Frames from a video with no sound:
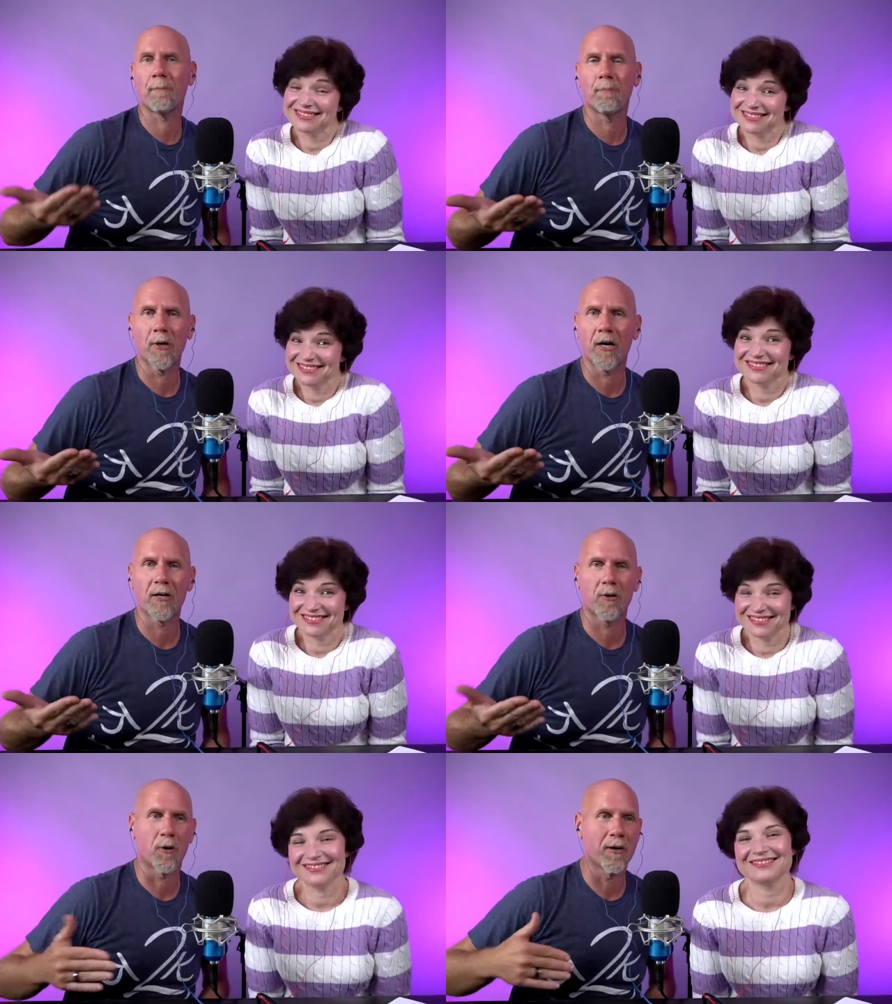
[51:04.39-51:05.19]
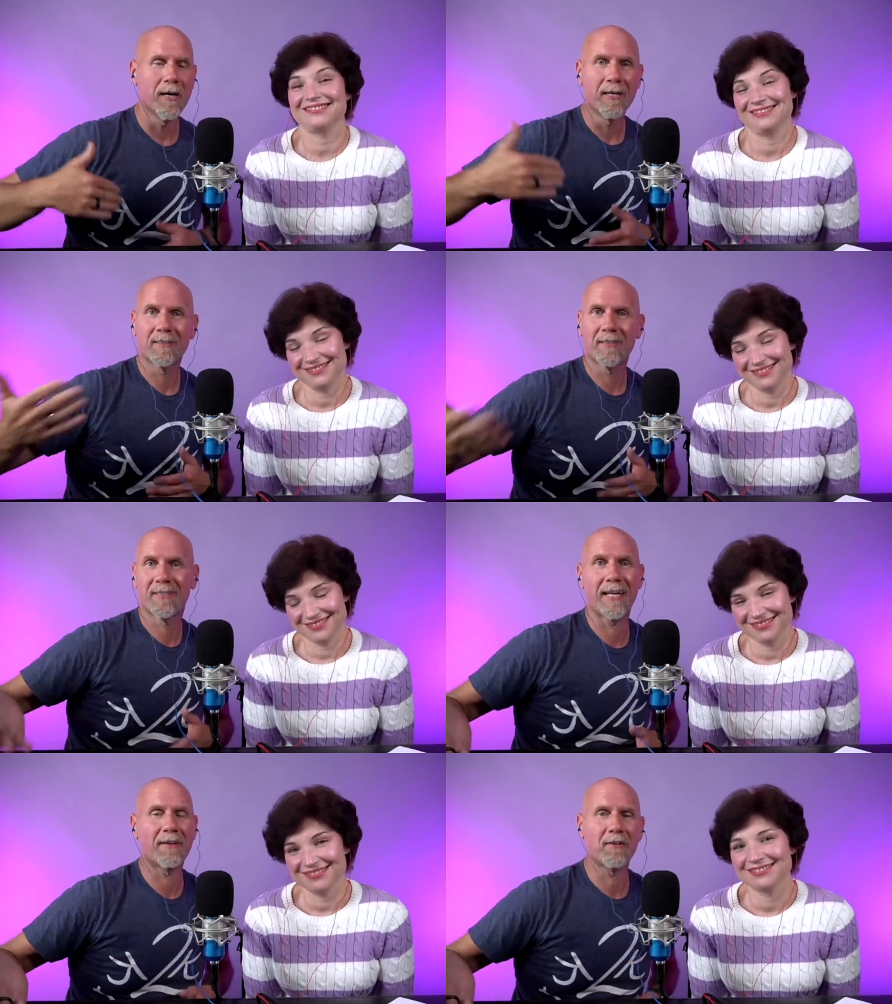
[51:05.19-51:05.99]
Speaker 1: book or
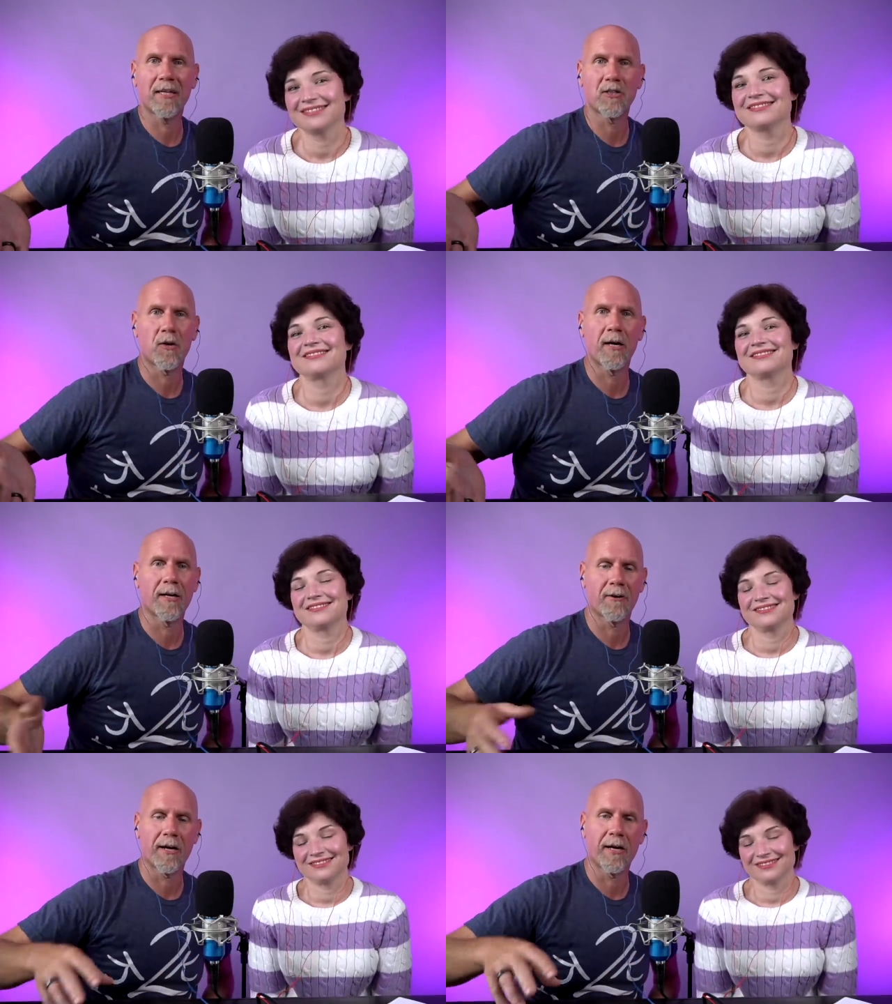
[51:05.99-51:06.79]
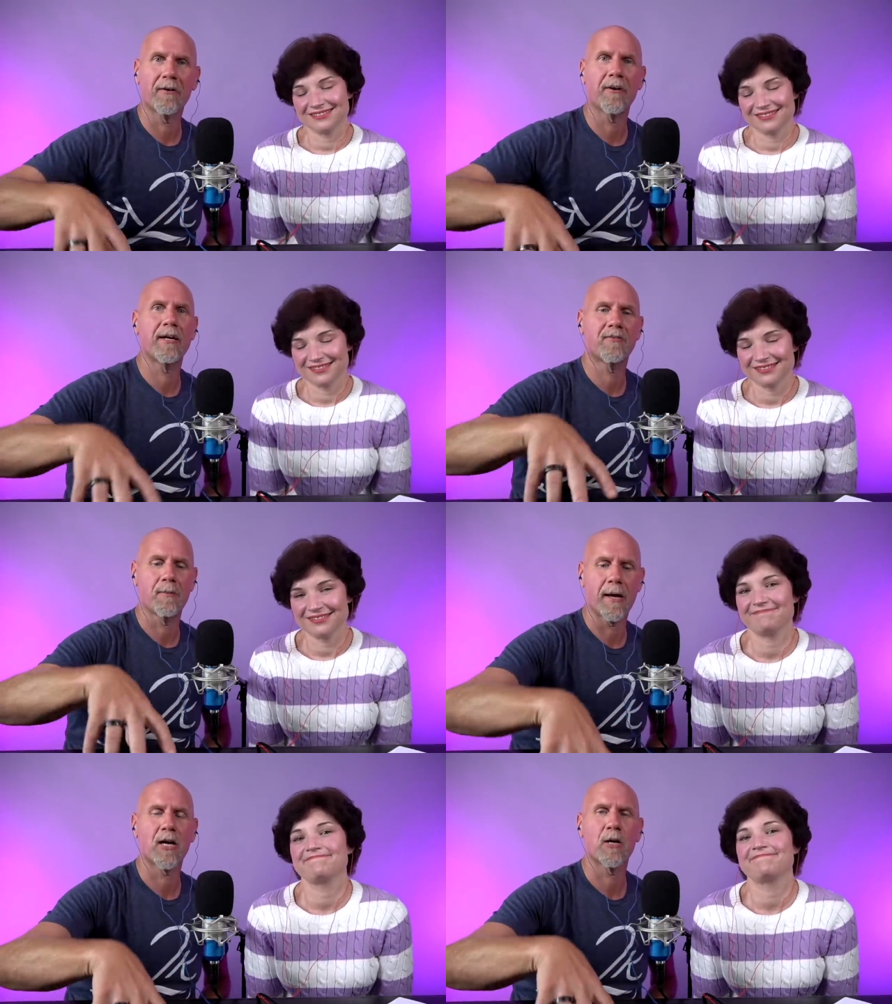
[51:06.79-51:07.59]
did everything trial and error. Here is a
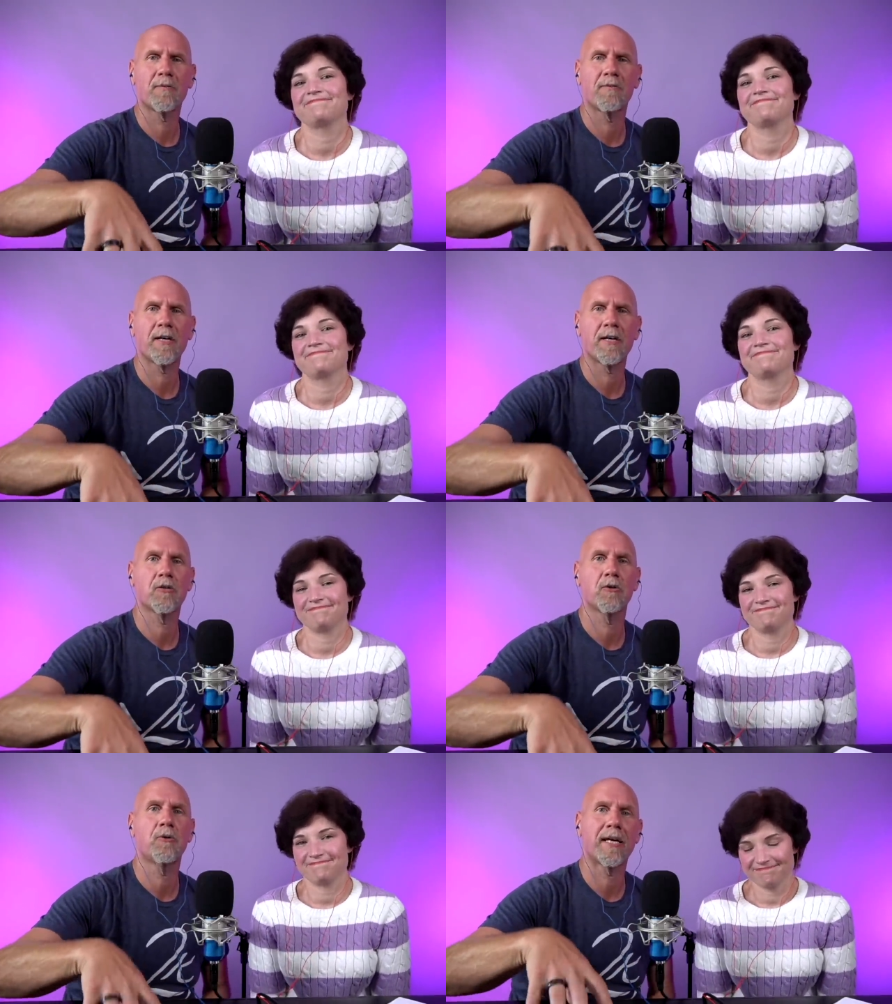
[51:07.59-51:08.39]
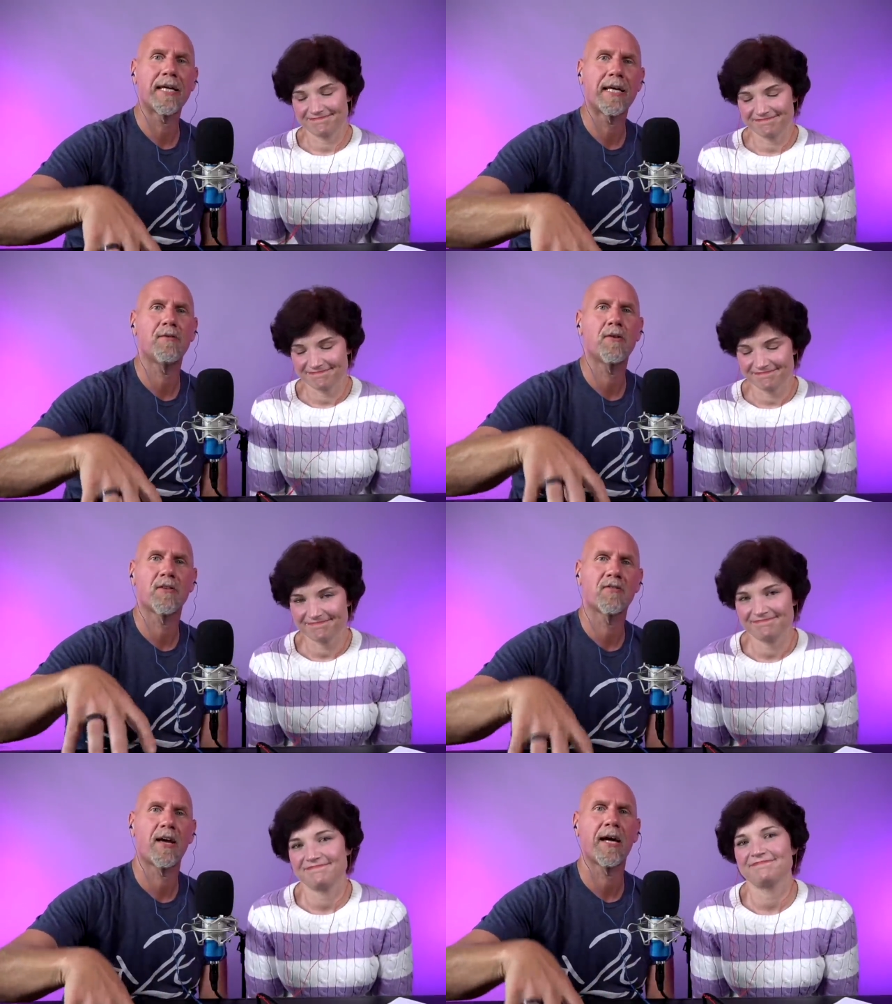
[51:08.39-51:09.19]
medical professional who can give you
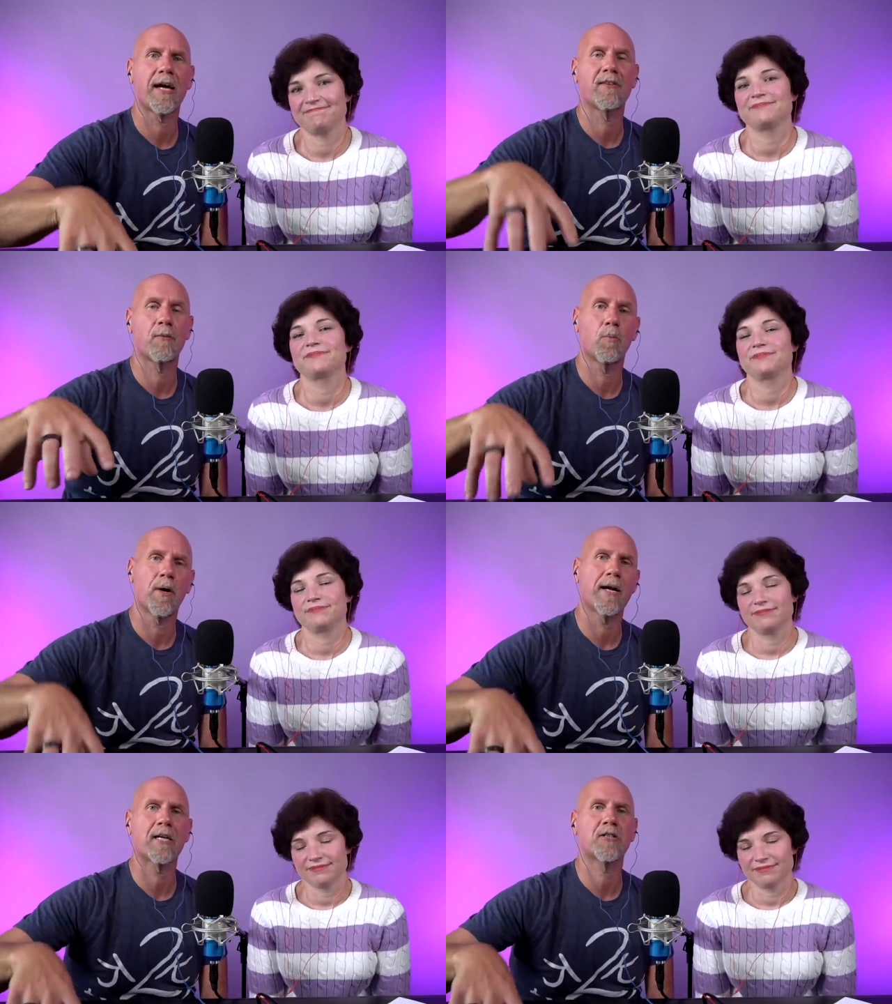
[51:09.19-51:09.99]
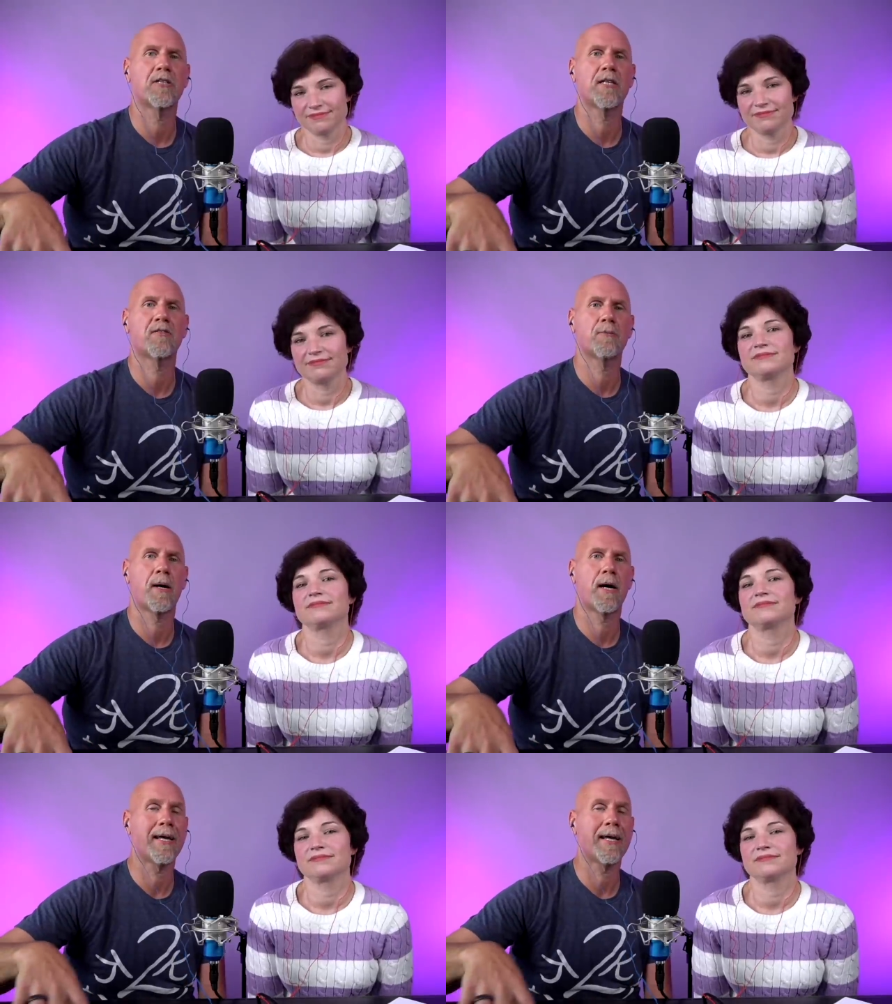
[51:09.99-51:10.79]
the science and what it actually does to your
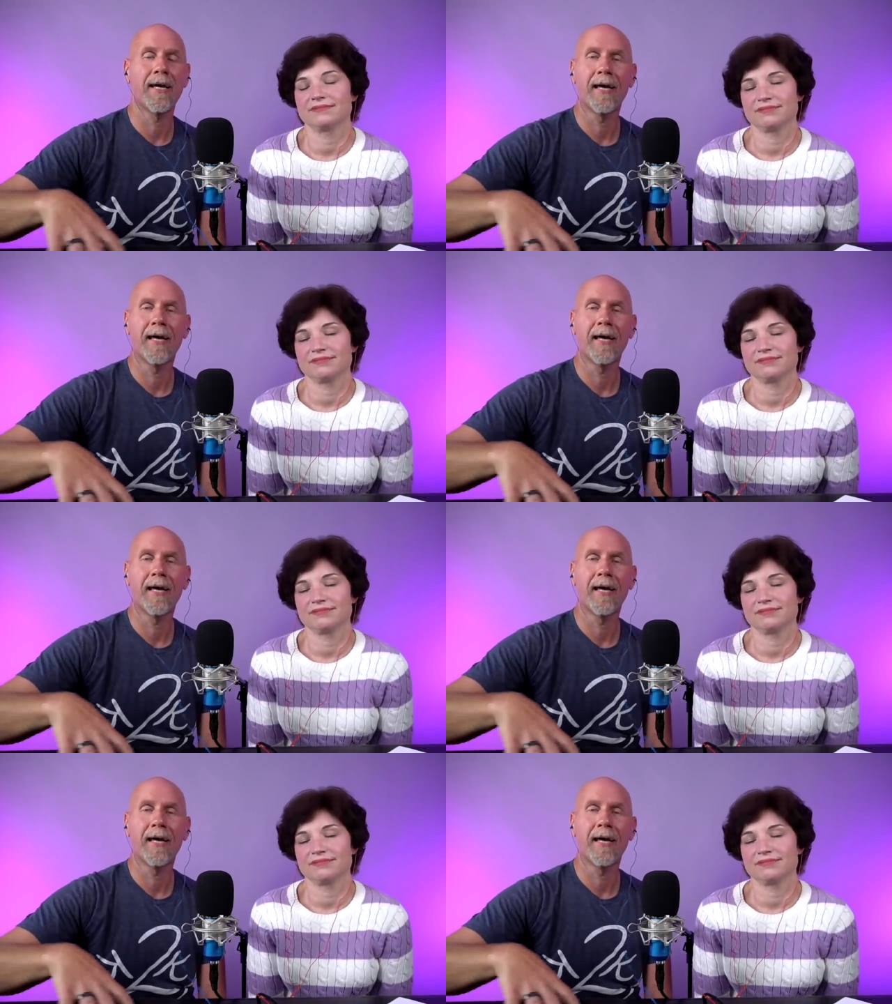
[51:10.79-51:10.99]
body.